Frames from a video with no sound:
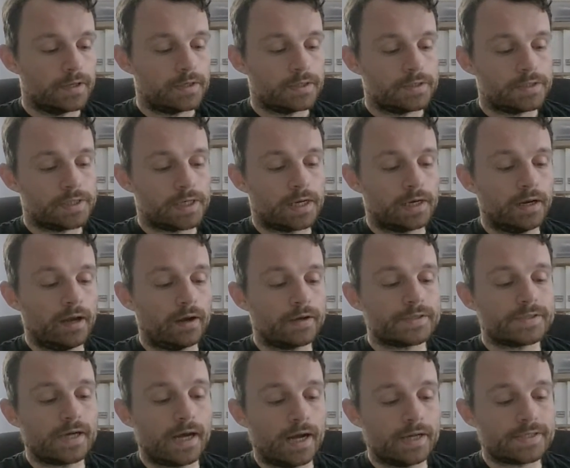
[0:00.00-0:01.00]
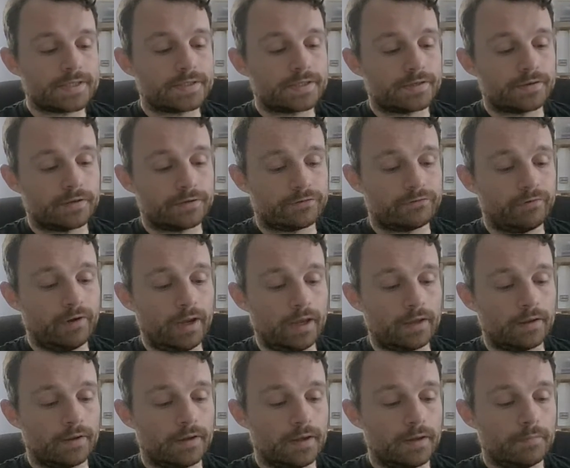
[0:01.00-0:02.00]
She clung tighter to the
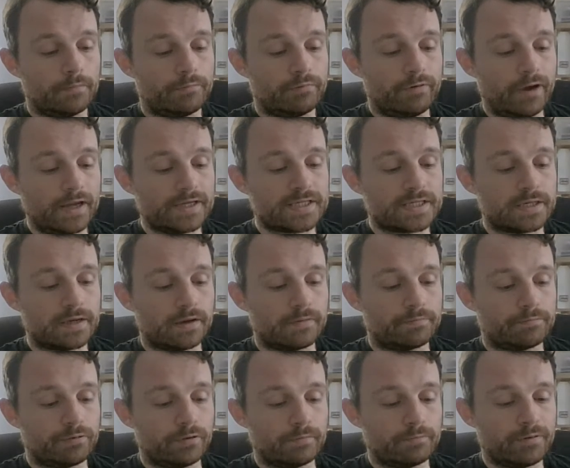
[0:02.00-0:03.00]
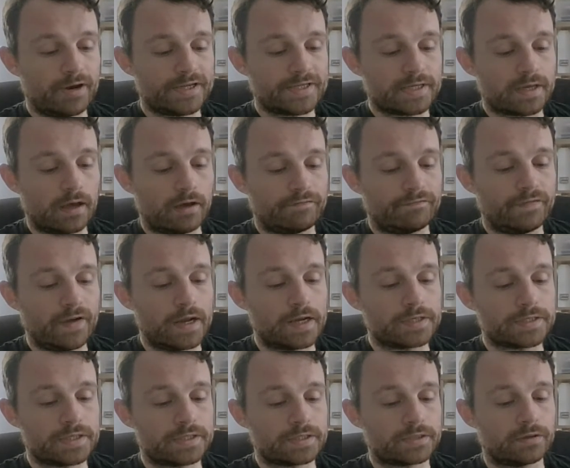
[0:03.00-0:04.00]
tree, pressing her
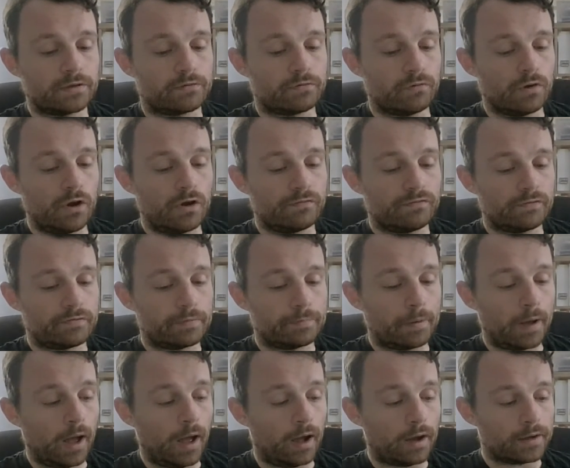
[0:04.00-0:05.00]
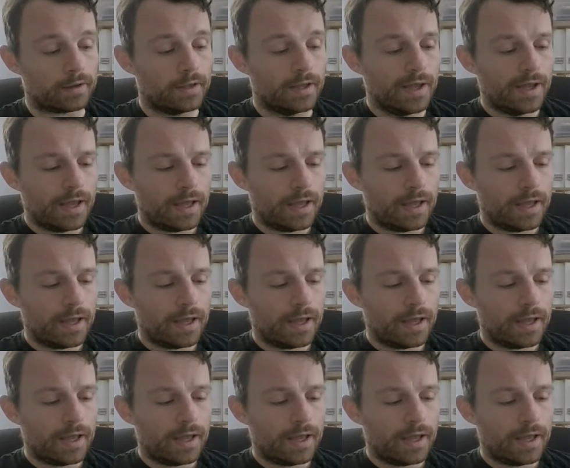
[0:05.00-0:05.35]
fingers into the groove of the bark,